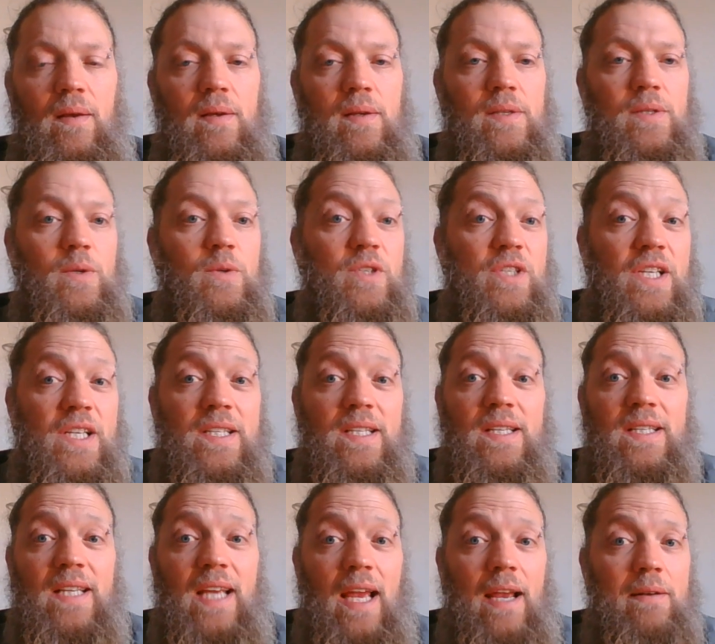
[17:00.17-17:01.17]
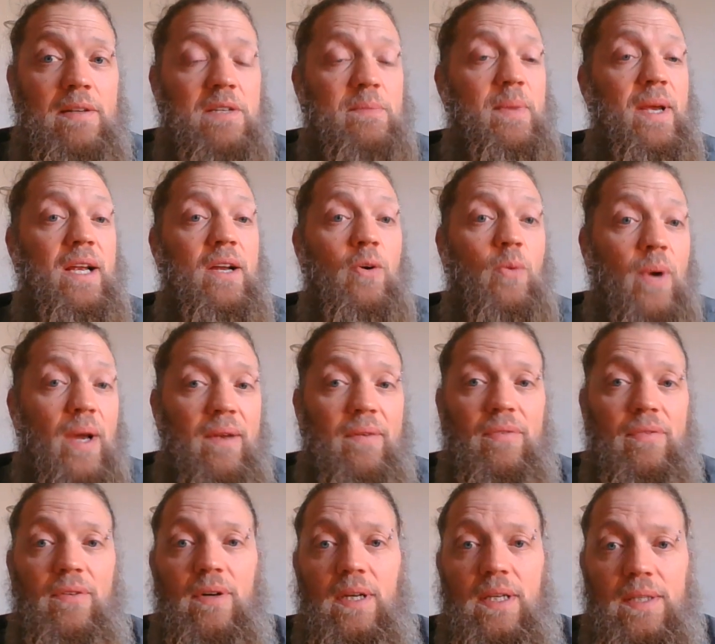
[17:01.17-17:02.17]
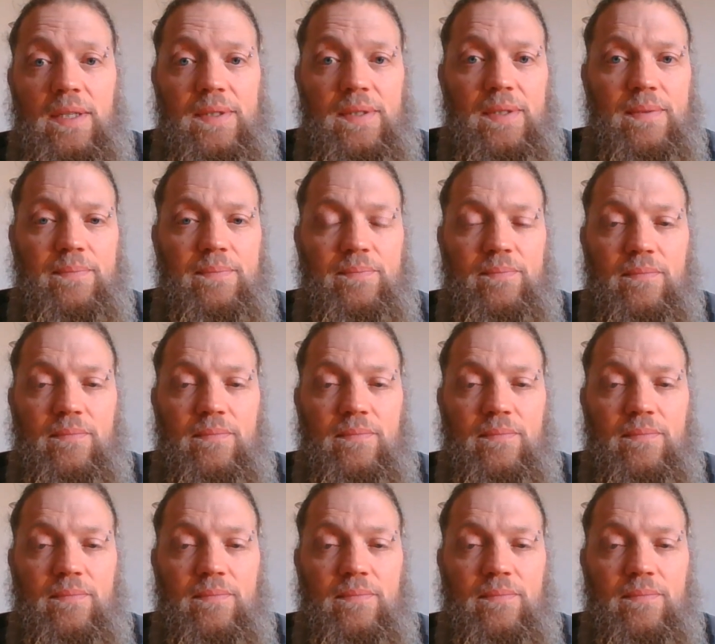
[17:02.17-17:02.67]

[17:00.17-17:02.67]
So Jesus came to make a way for us.